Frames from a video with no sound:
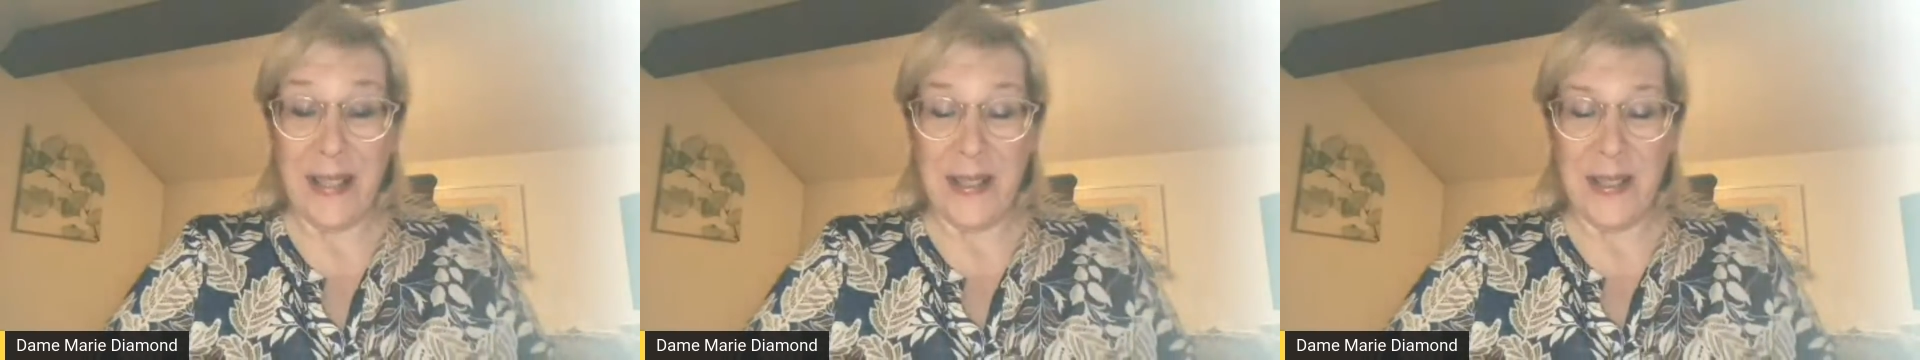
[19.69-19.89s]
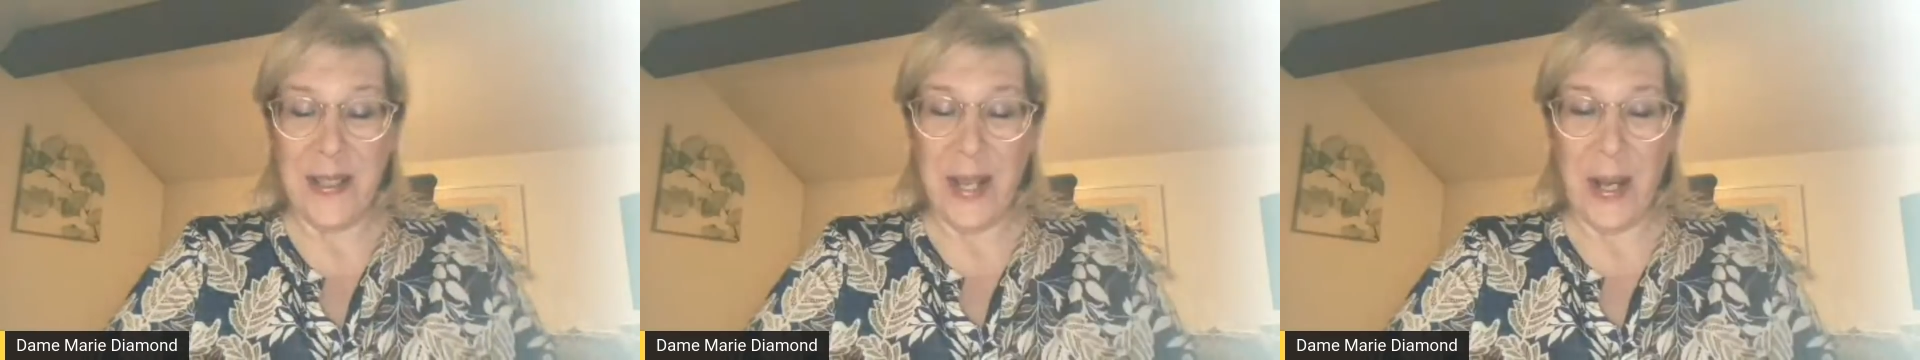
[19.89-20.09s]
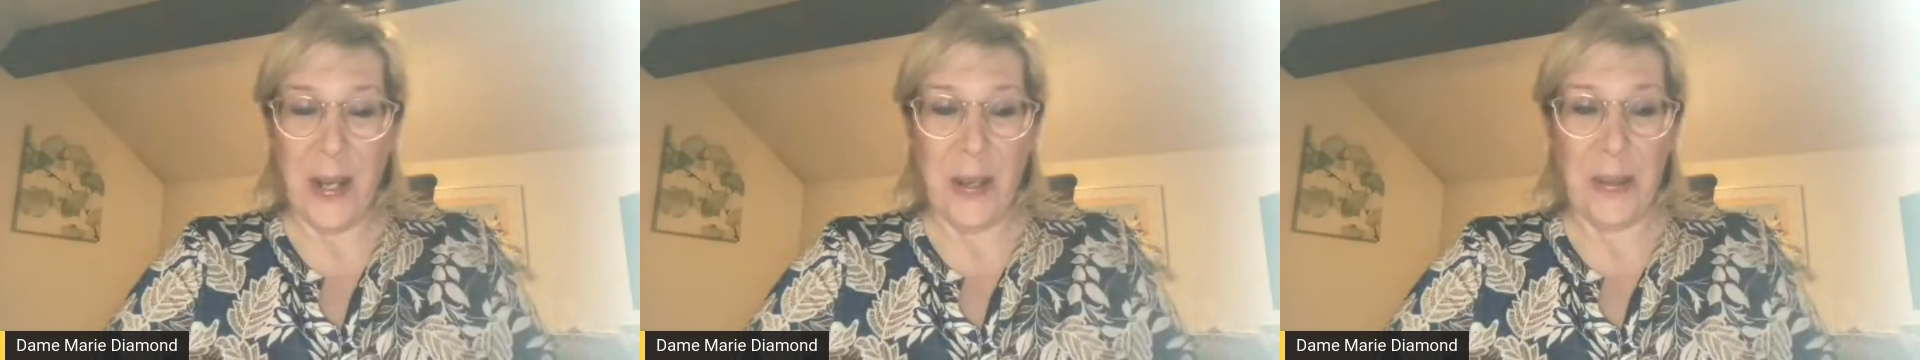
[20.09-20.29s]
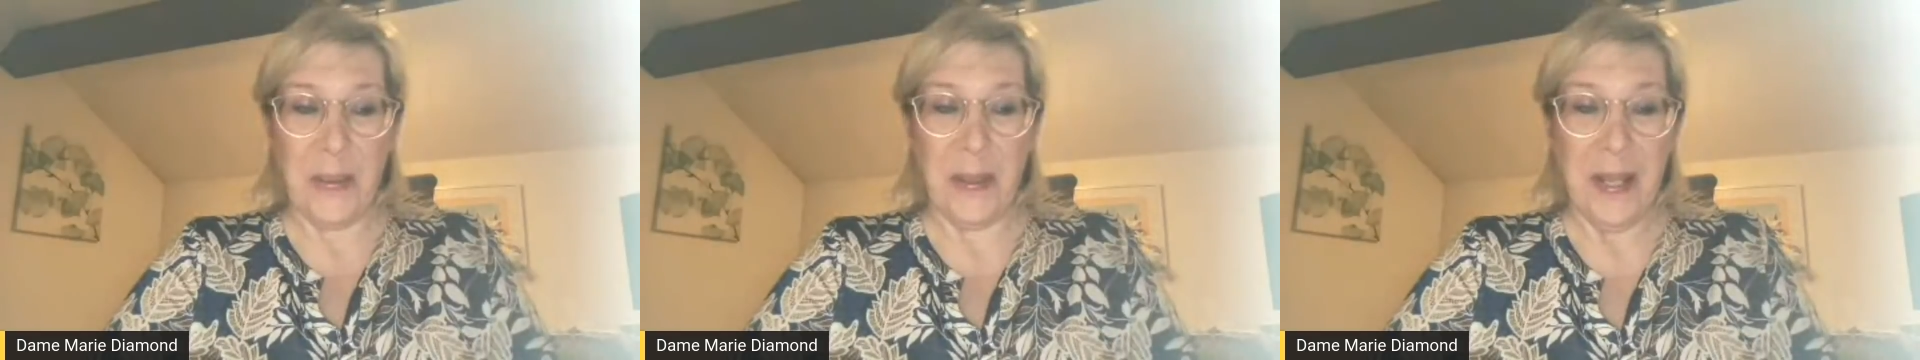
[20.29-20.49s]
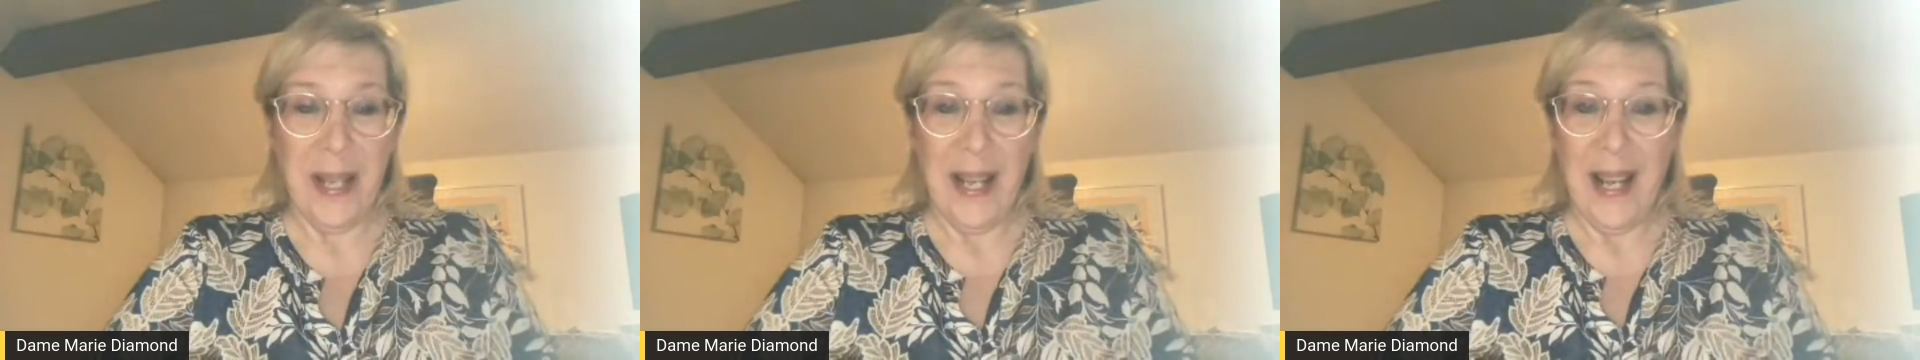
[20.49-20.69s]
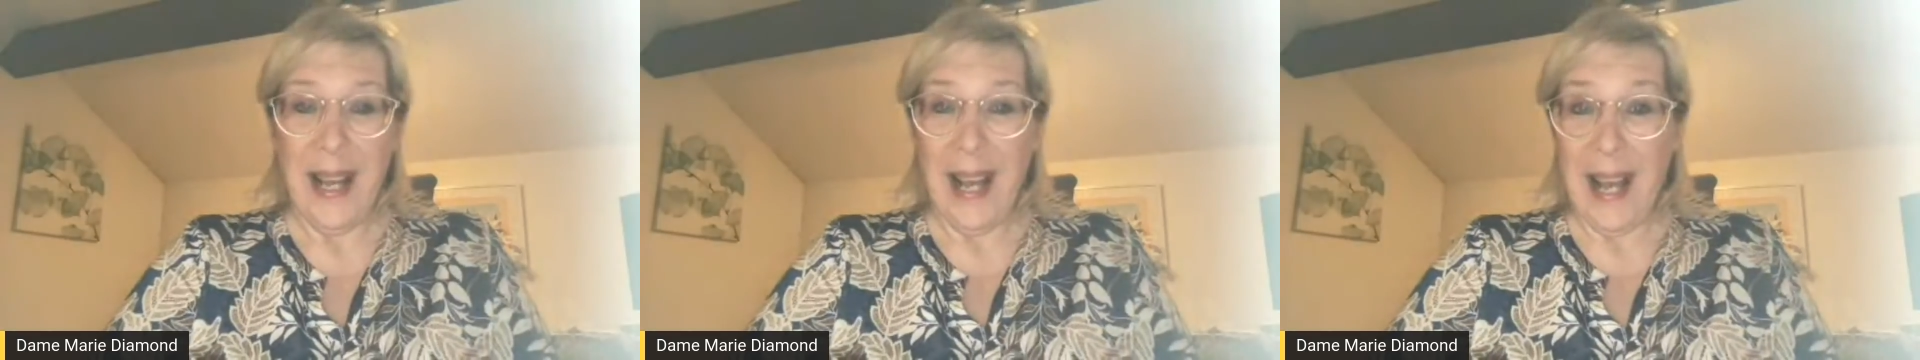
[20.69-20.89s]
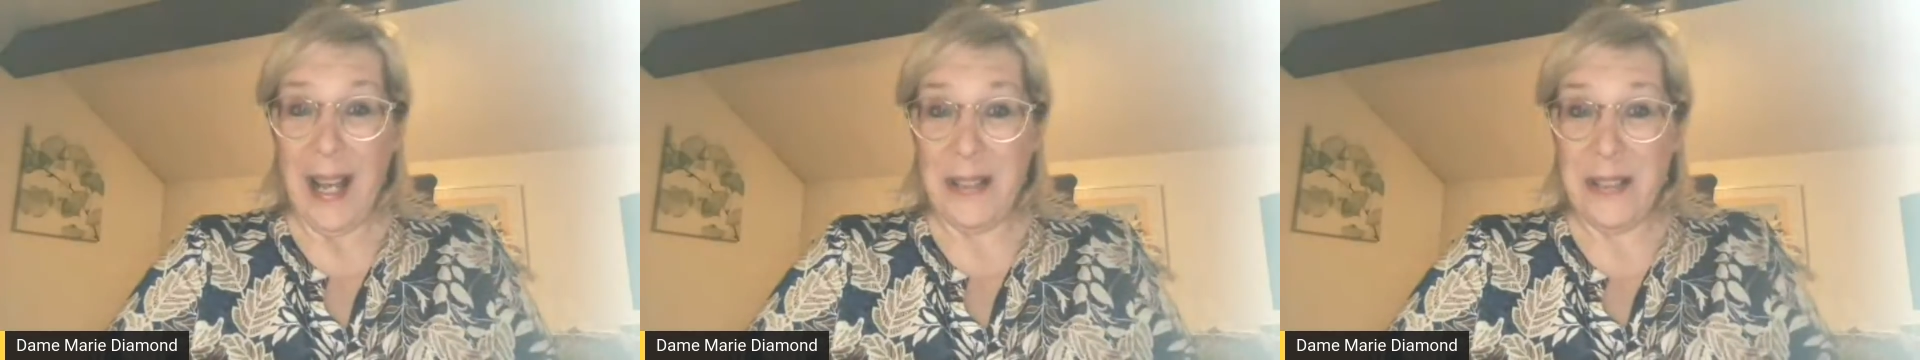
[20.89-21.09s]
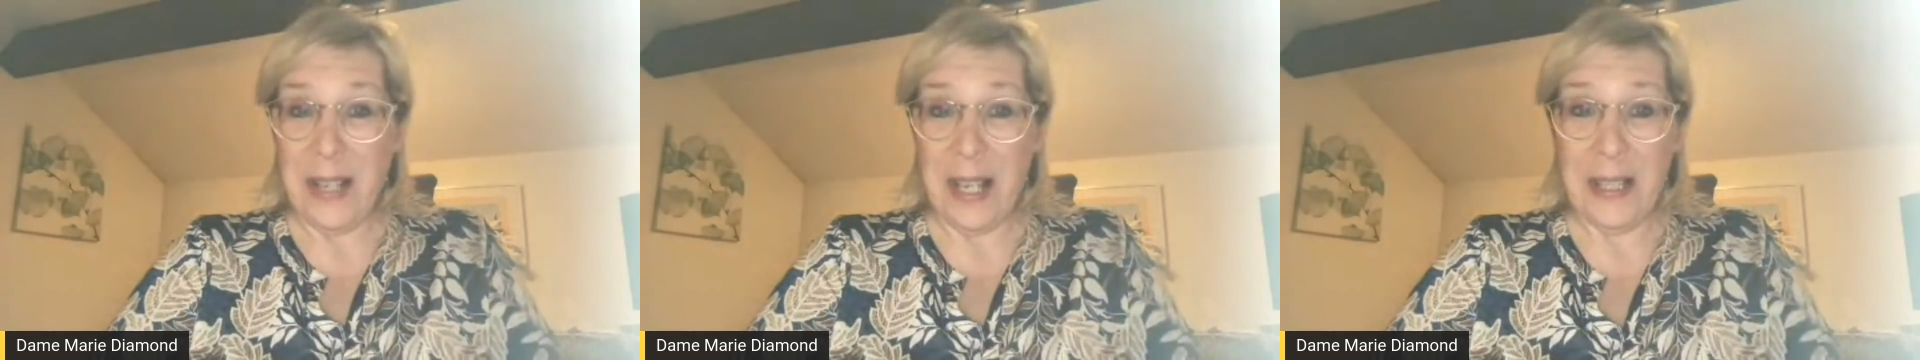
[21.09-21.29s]
So I
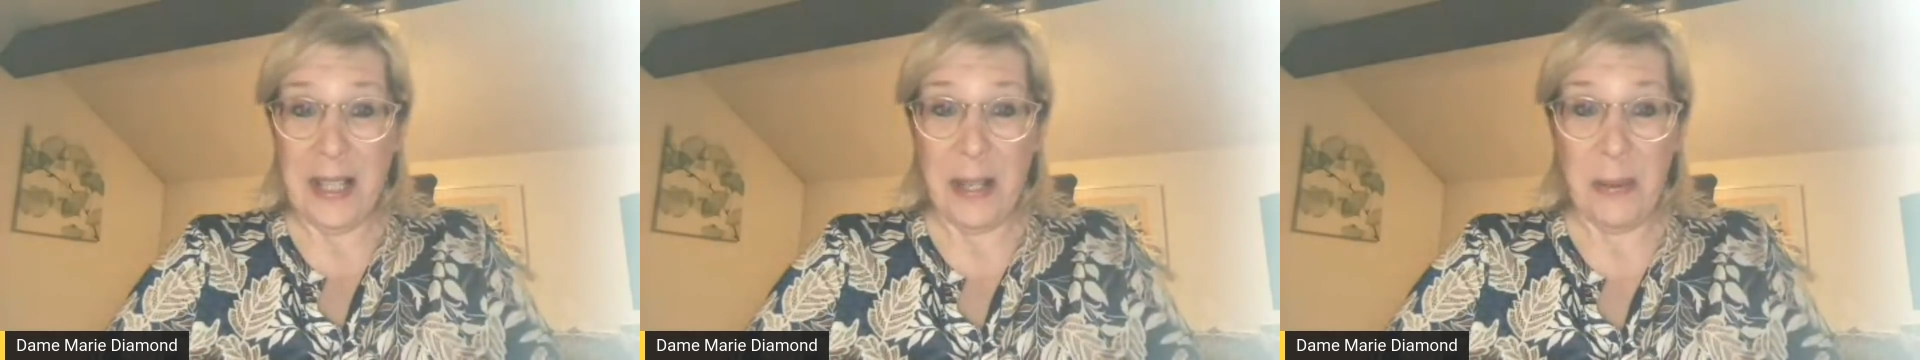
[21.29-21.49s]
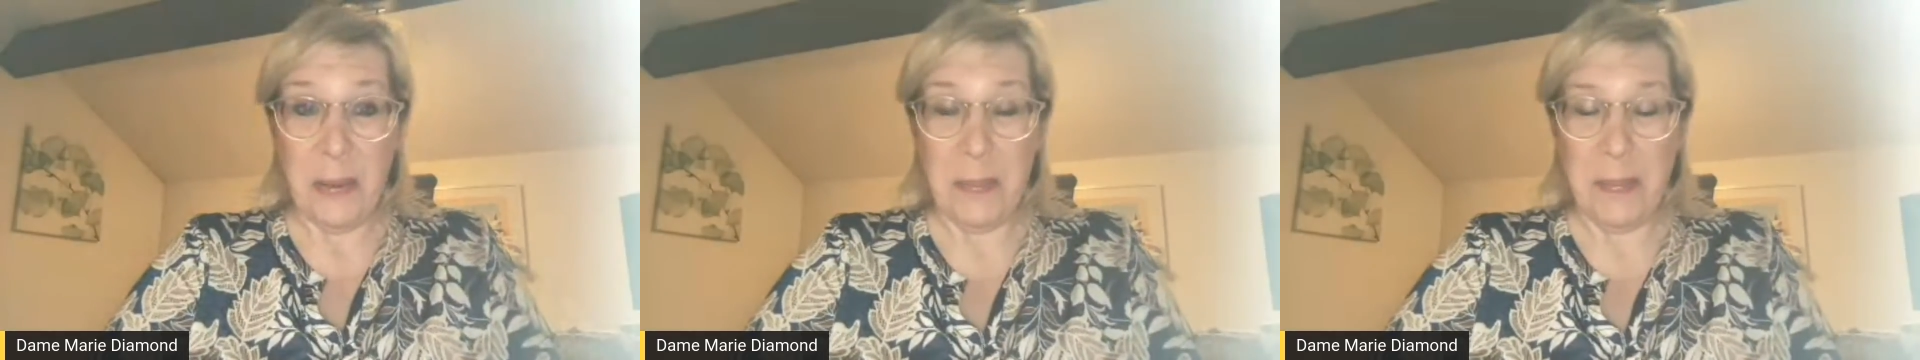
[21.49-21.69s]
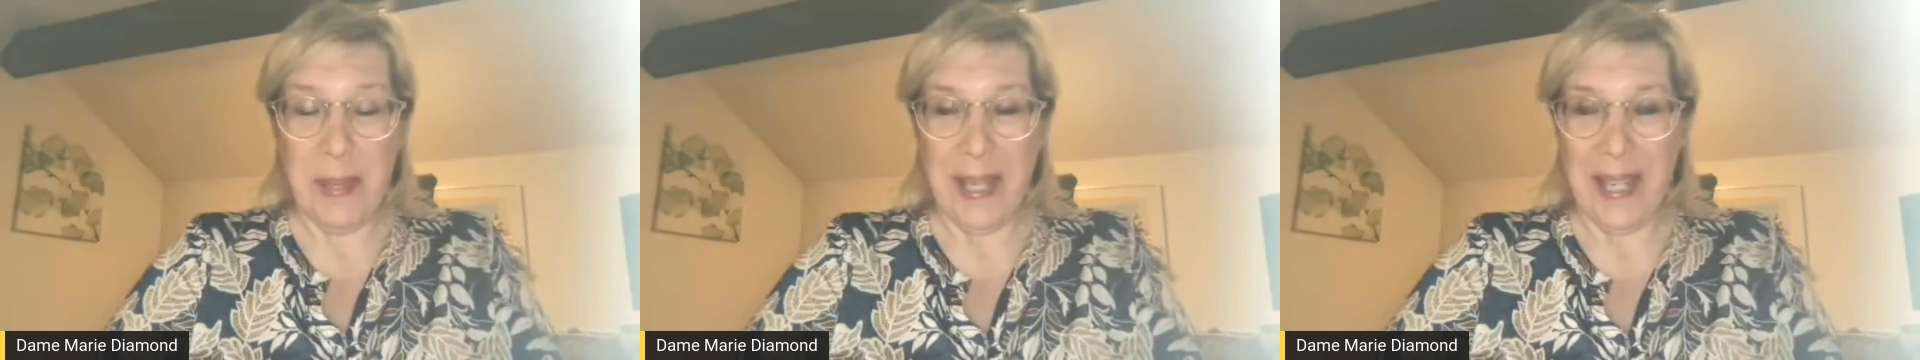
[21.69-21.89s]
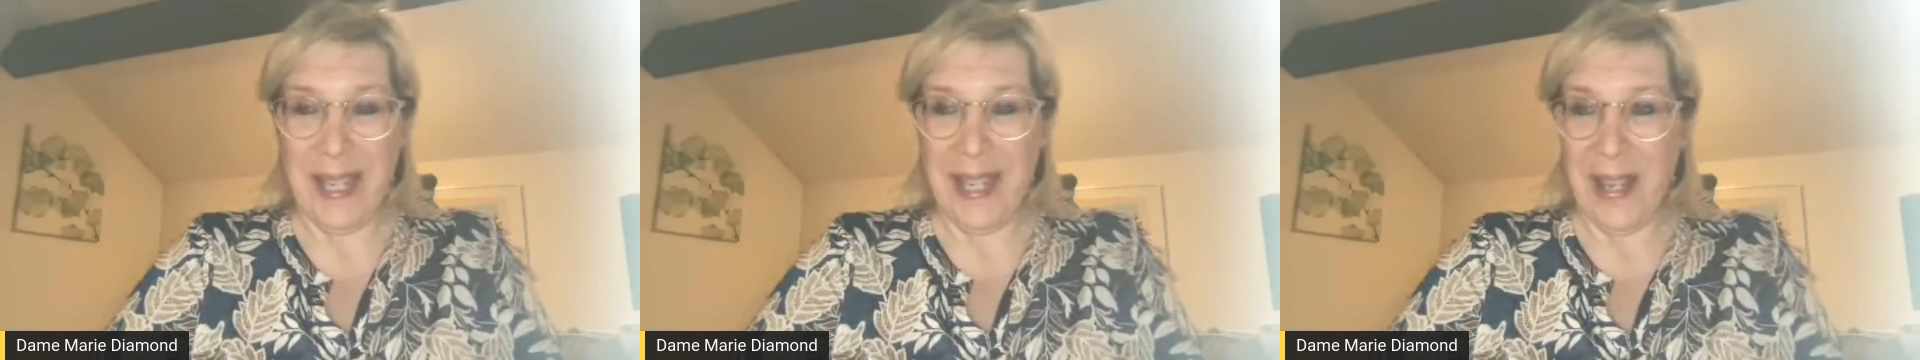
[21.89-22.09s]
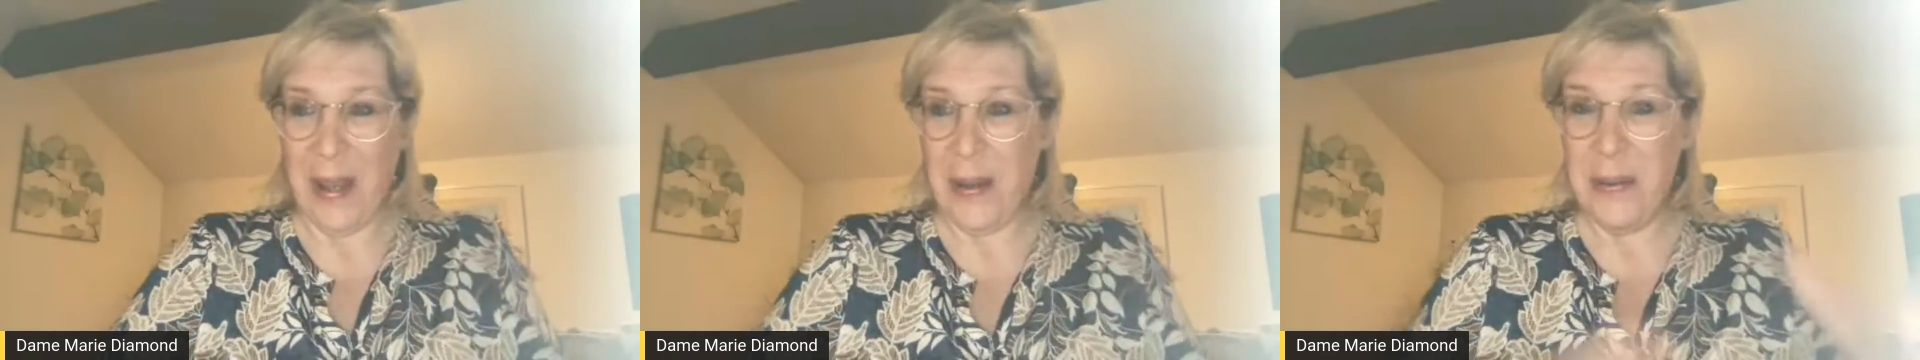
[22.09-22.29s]
thought that would be a